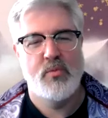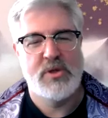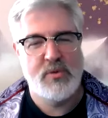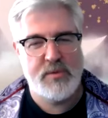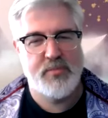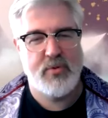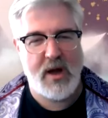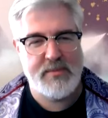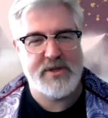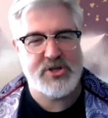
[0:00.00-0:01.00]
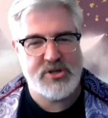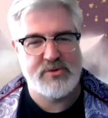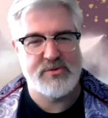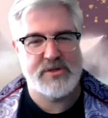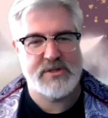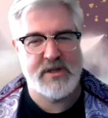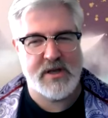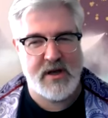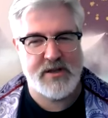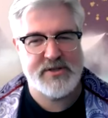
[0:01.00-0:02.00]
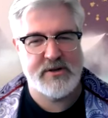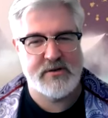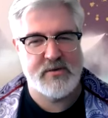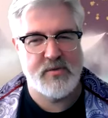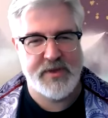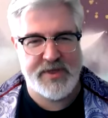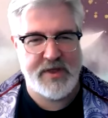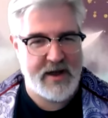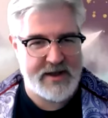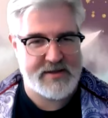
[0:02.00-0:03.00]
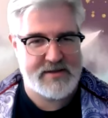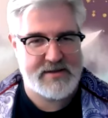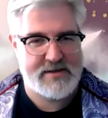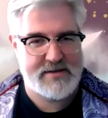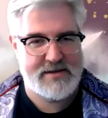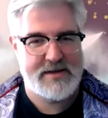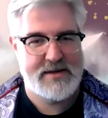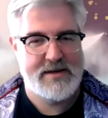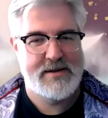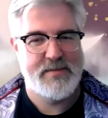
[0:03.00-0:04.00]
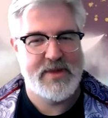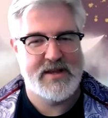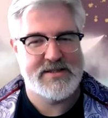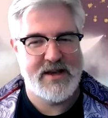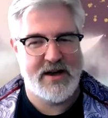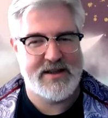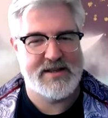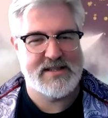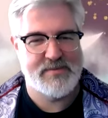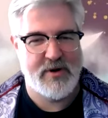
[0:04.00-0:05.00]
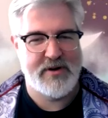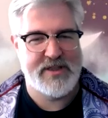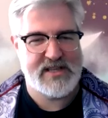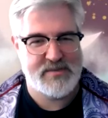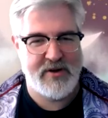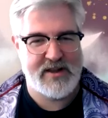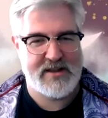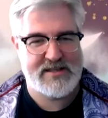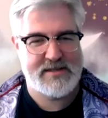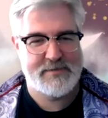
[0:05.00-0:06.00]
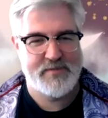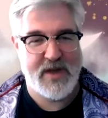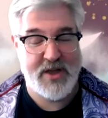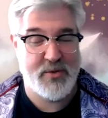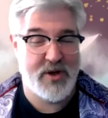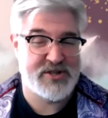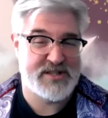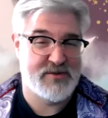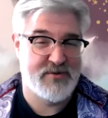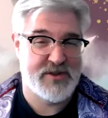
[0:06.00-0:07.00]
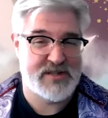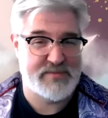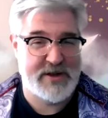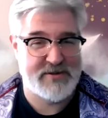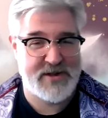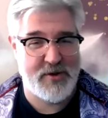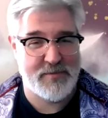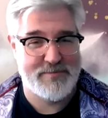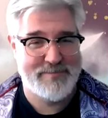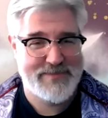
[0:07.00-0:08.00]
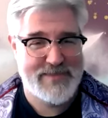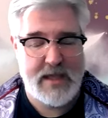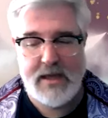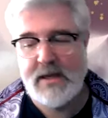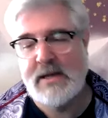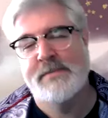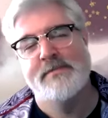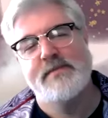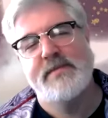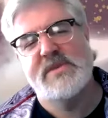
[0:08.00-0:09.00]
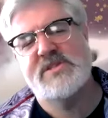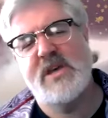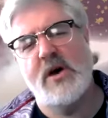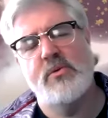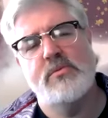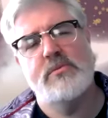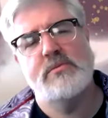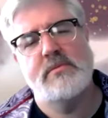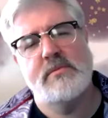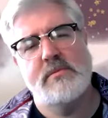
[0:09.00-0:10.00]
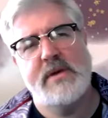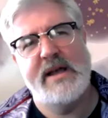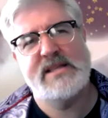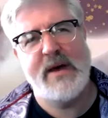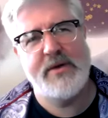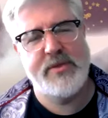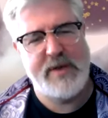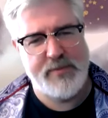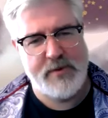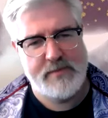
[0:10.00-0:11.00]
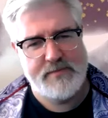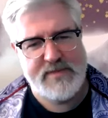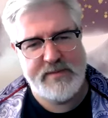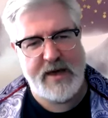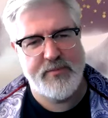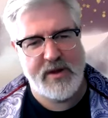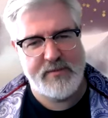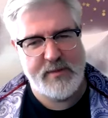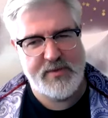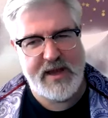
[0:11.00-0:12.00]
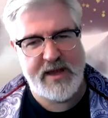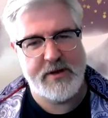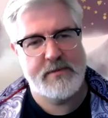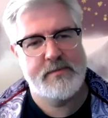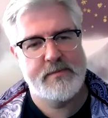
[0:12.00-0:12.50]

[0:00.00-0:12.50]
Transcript: You would probably choose the concert with the audience because the audience is part of the experience. Otherwise, just need really good speakers at home. So it's about the people, it's about bringing people together,